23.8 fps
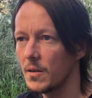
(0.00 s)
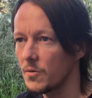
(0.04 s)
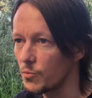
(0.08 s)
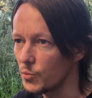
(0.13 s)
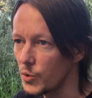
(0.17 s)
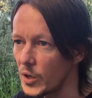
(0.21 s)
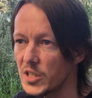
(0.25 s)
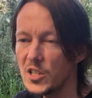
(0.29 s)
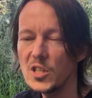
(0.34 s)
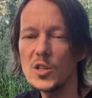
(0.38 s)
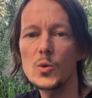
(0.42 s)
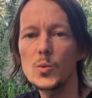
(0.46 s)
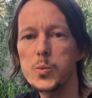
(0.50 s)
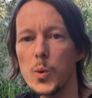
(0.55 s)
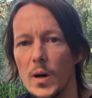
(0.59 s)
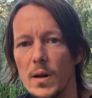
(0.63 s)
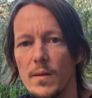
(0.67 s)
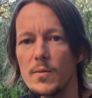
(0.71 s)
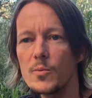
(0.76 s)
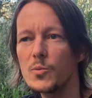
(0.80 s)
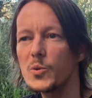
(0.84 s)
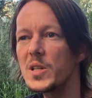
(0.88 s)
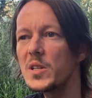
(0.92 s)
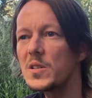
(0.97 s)
which is one of
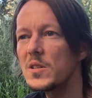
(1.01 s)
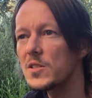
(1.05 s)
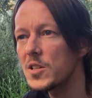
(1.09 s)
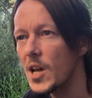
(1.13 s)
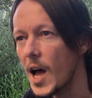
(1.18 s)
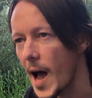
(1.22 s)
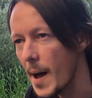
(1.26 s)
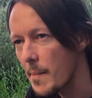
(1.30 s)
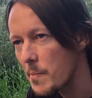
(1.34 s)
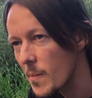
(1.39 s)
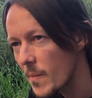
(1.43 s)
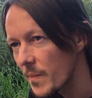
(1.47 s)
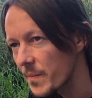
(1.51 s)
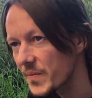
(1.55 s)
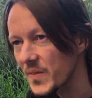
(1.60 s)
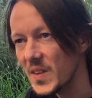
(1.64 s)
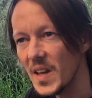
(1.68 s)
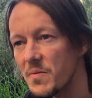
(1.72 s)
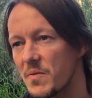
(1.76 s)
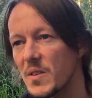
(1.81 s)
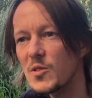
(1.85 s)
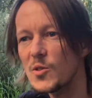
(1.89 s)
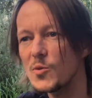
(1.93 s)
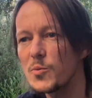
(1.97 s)
the reasons
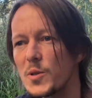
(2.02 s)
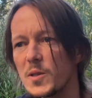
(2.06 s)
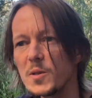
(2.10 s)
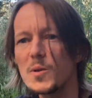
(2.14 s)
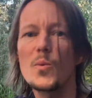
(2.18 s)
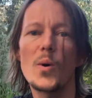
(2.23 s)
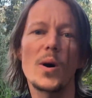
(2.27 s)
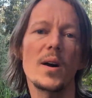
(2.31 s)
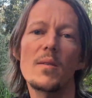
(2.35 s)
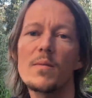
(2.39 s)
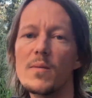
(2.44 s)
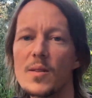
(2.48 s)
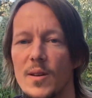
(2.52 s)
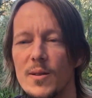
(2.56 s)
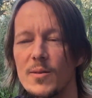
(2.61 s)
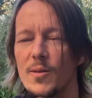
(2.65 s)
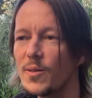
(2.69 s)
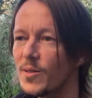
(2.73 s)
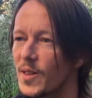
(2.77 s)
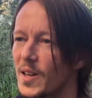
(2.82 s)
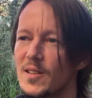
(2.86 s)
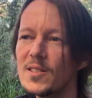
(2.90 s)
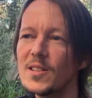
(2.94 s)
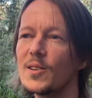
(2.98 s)
that's really one of the
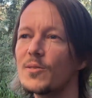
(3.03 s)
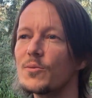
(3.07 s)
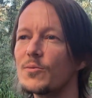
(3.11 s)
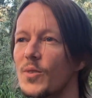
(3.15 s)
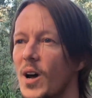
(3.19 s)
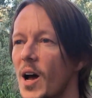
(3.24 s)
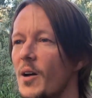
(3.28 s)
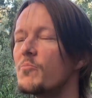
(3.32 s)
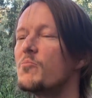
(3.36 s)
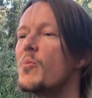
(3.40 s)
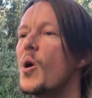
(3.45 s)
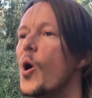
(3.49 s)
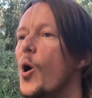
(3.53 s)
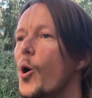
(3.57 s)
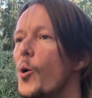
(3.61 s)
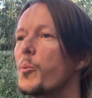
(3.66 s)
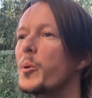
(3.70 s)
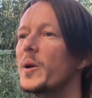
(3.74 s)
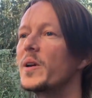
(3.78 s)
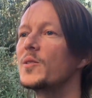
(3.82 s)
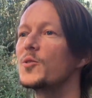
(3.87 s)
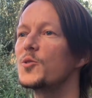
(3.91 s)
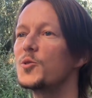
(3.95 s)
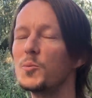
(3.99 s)
things I'm
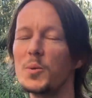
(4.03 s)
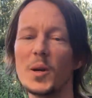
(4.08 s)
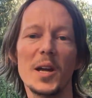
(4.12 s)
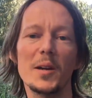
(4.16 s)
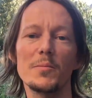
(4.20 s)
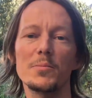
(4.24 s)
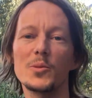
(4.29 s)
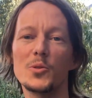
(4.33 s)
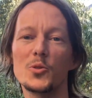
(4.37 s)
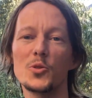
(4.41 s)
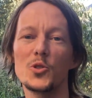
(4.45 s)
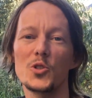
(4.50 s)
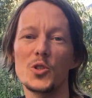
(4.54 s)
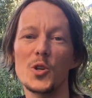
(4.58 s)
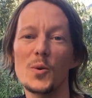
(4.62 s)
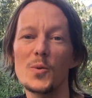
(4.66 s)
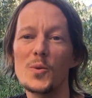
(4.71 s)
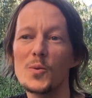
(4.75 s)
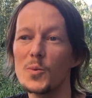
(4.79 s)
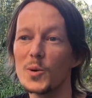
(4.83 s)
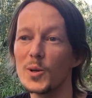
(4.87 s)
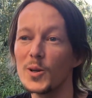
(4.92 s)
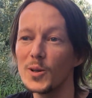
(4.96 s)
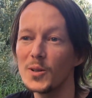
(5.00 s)
hoping to be able to show
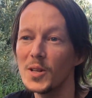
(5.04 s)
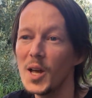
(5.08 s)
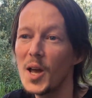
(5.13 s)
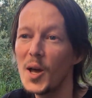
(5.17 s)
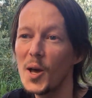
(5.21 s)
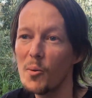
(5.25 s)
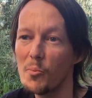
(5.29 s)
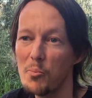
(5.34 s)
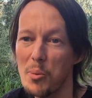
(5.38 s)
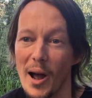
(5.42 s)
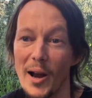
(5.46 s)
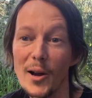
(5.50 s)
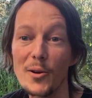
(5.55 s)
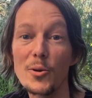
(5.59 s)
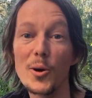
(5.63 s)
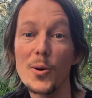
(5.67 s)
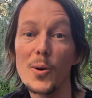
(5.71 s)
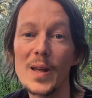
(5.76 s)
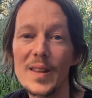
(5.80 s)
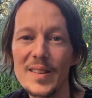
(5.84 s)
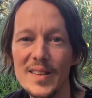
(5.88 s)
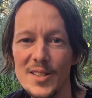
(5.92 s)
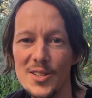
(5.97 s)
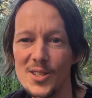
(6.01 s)
the world by
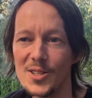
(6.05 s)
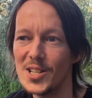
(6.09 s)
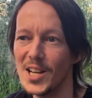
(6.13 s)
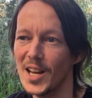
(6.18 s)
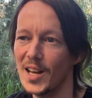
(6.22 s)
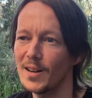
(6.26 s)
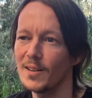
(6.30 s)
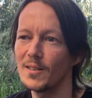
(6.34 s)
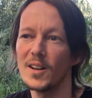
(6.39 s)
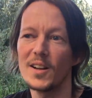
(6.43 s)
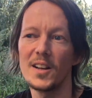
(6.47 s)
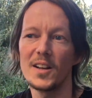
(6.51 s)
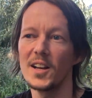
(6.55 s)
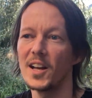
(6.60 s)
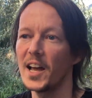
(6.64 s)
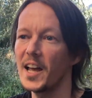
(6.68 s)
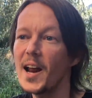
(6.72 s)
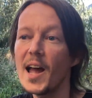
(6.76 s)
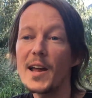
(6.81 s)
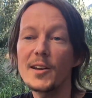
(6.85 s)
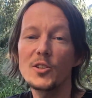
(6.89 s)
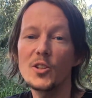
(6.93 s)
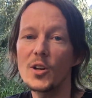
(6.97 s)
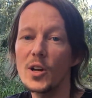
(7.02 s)
growing this channel. And
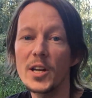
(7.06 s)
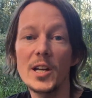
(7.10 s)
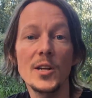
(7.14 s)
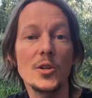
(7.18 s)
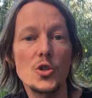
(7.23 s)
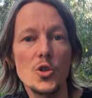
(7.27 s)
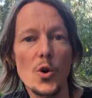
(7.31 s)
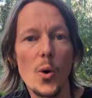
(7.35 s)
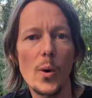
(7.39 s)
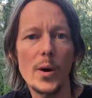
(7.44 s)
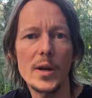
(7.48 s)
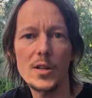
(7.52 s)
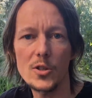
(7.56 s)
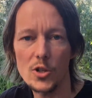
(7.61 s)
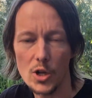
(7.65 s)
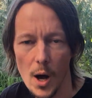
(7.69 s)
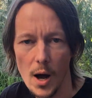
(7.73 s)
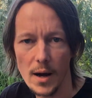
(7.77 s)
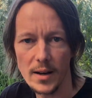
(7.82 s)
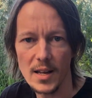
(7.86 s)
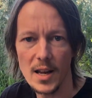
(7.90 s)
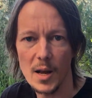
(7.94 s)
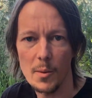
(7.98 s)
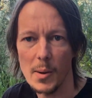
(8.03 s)
I enjoy
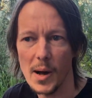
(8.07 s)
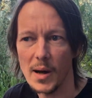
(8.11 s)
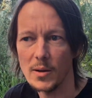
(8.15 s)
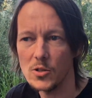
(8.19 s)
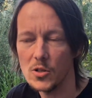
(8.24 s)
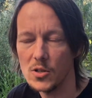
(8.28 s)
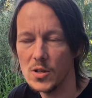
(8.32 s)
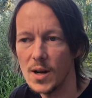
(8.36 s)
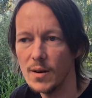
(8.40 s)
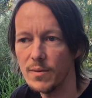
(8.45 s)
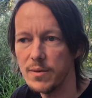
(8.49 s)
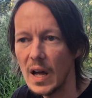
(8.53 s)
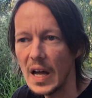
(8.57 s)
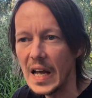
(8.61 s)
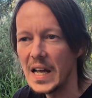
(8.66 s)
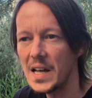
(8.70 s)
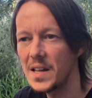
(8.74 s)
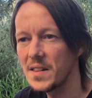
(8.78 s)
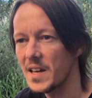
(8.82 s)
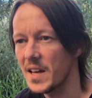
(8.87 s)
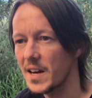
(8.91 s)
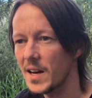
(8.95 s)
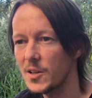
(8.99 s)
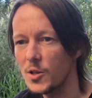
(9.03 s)
talking about stuff
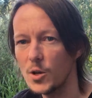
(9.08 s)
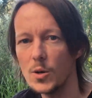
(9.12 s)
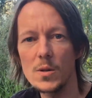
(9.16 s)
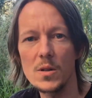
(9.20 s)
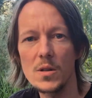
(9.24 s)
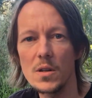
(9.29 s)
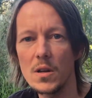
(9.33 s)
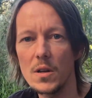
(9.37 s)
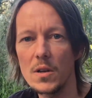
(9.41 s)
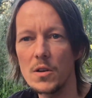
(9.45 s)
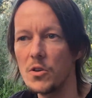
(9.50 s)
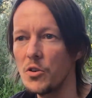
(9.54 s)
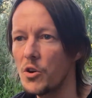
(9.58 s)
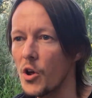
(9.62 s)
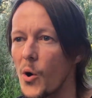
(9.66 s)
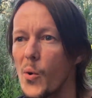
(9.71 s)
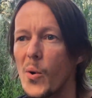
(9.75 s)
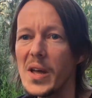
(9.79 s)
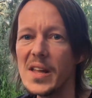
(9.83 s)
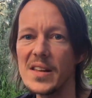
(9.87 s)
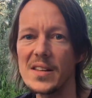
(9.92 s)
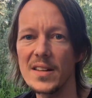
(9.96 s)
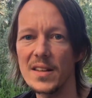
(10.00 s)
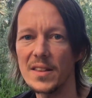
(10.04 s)
that I don't know
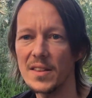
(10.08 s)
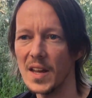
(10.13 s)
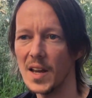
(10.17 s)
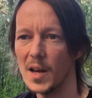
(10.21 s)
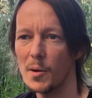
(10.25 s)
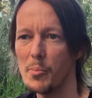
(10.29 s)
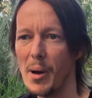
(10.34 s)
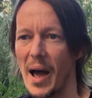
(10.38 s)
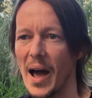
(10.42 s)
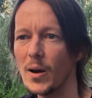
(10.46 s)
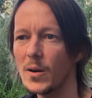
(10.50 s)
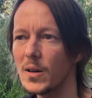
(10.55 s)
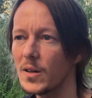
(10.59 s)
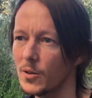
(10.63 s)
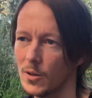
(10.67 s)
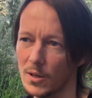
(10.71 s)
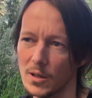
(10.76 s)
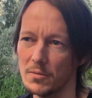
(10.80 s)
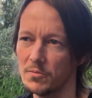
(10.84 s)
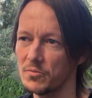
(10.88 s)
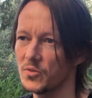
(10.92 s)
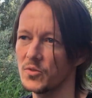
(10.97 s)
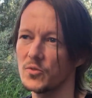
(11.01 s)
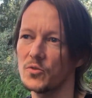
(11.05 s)
anything about, or
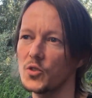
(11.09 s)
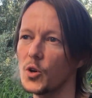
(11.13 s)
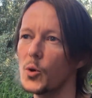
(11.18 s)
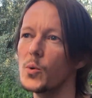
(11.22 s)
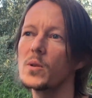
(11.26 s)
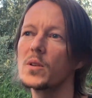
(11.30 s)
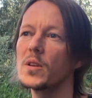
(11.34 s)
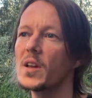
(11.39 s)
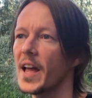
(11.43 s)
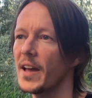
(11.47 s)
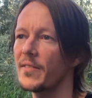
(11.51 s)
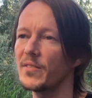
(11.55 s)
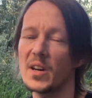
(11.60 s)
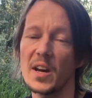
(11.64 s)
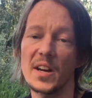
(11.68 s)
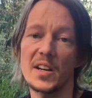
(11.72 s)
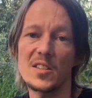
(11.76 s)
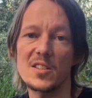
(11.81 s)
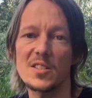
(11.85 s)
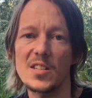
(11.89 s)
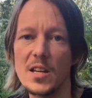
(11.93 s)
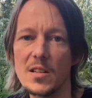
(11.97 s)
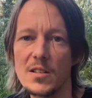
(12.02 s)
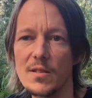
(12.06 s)
don't have an
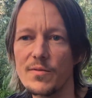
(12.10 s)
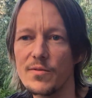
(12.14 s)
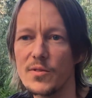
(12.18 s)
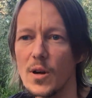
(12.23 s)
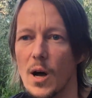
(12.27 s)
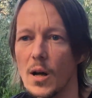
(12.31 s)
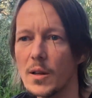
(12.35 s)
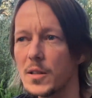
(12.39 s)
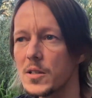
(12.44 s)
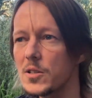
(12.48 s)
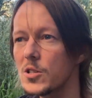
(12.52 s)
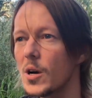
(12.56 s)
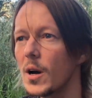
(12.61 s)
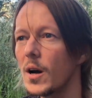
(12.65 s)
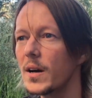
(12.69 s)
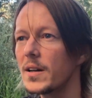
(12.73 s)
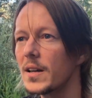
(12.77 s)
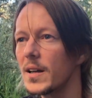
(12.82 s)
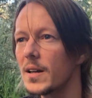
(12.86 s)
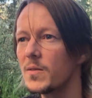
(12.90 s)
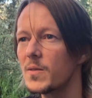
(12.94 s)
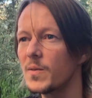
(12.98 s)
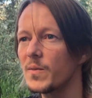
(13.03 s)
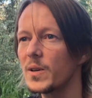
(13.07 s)
extensive knowledge on,
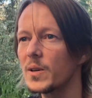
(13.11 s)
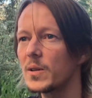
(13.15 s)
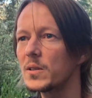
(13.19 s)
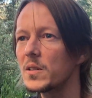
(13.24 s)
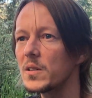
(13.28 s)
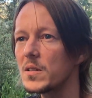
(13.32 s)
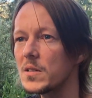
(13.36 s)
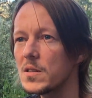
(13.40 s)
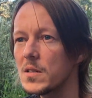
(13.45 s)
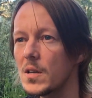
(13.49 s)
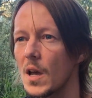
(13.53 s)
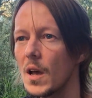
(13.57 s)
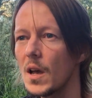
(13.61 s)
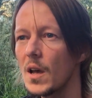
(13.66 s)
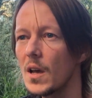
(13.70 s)
at the very least.